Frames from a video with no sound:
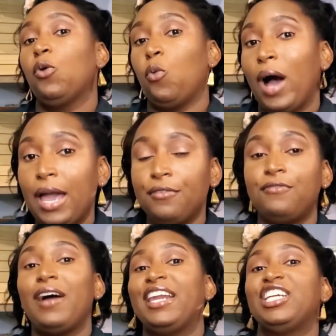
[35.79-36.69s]
a wife
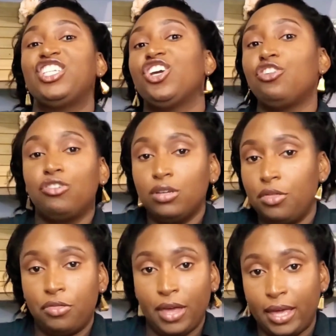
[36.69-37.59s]
findeth a good
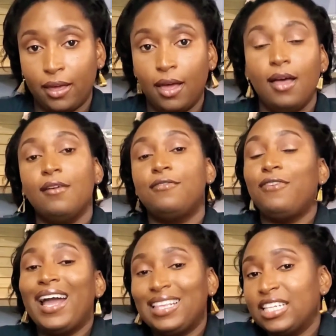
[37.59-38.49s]
thing,
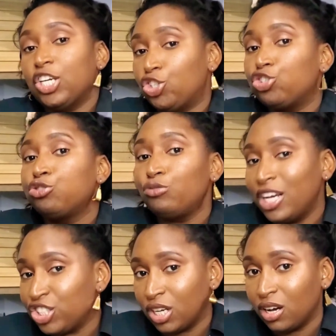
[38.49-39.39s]
findeth a
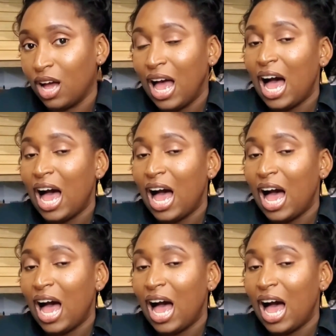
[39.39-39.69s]
treasure,